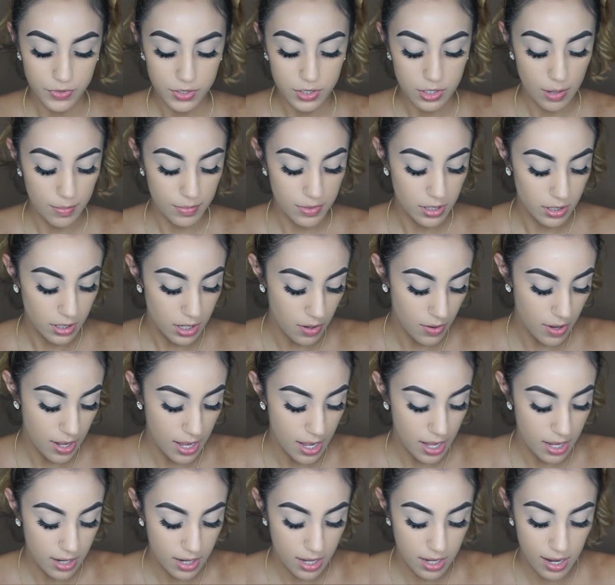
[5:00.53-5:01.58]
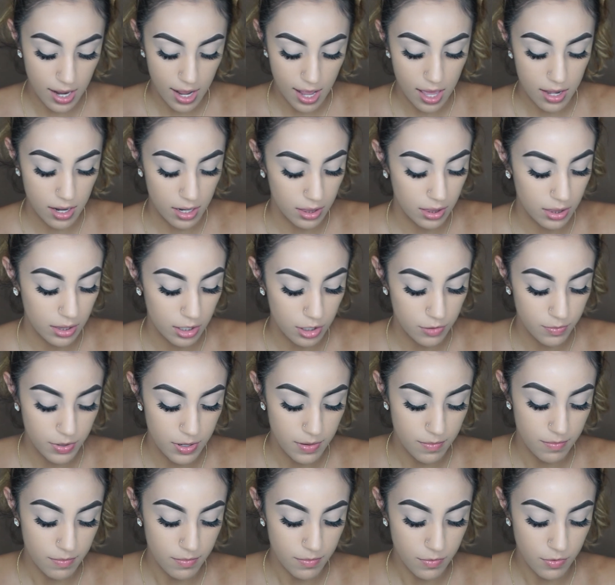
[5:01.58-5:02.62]
So I'm gonna go ahead and add a little
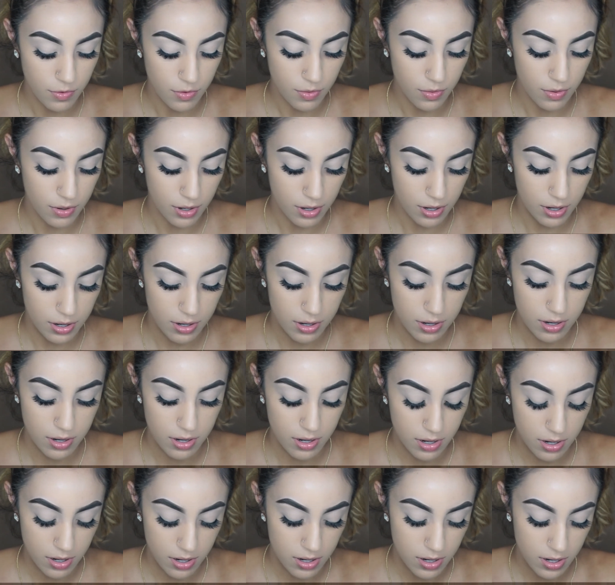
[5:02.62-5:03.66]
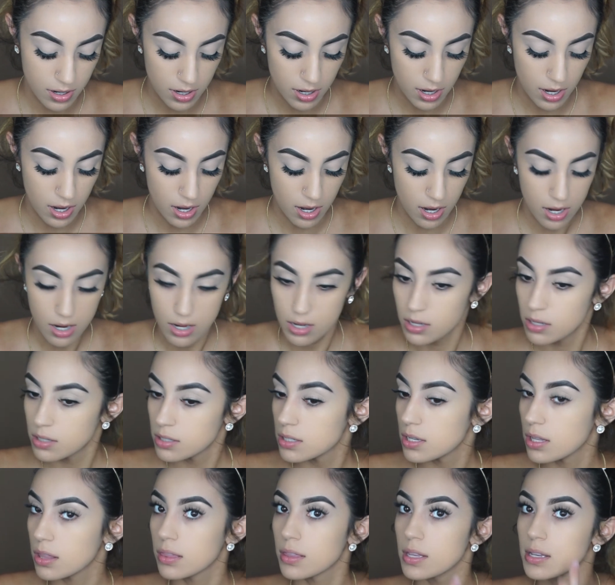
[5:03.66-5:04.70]
bit more
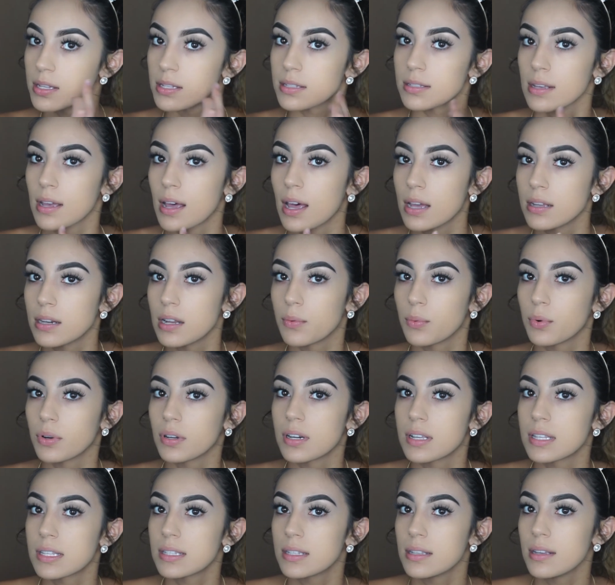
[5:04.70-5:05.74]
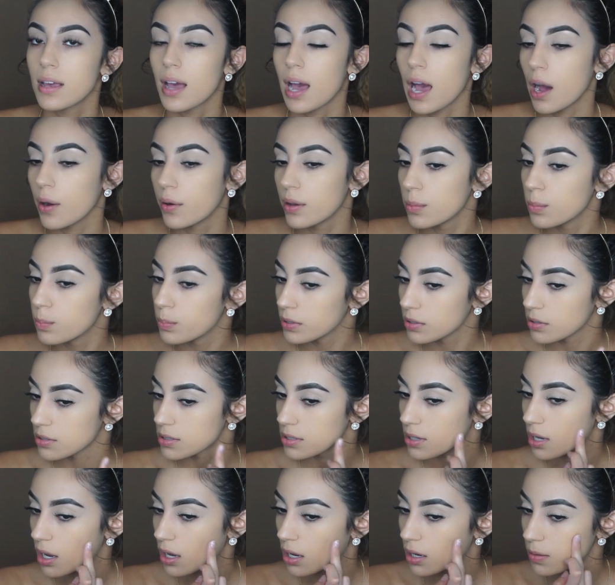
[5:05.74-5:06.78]
to this side, and we're gonna see how it
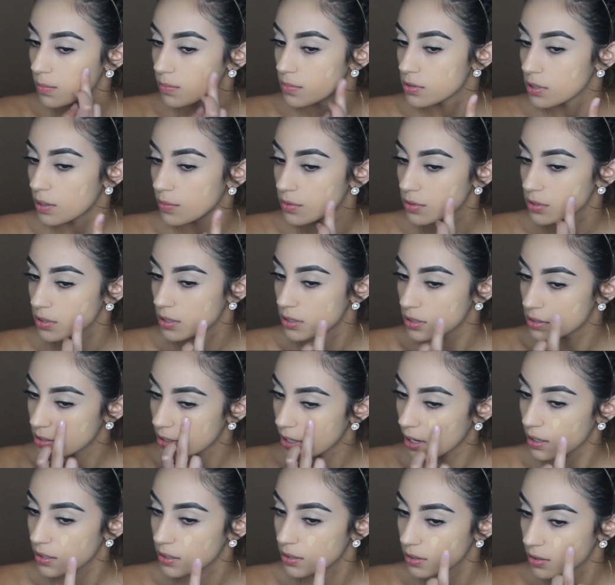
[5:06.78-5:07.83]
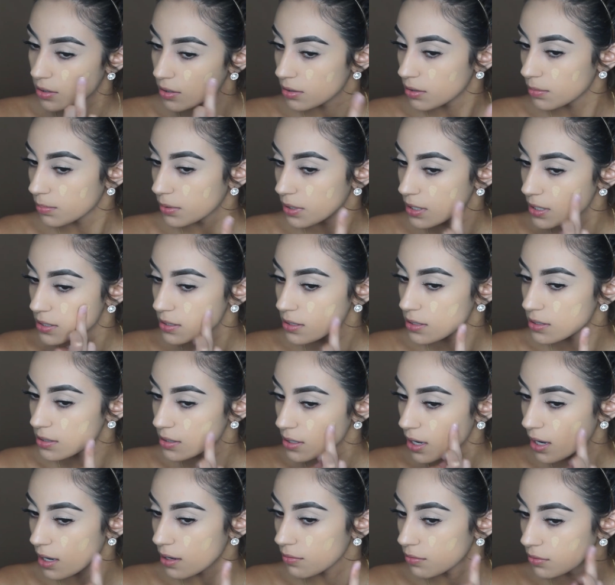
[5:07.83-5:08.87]
builds up. So I'm just gonna dot it on the places
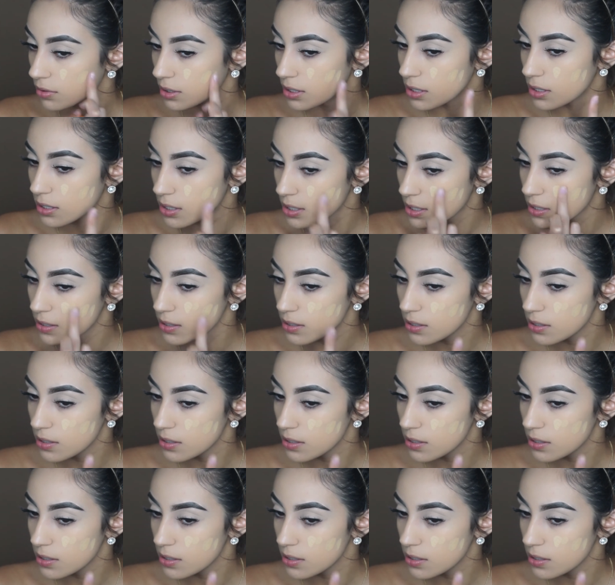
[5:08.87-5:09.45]
that I really need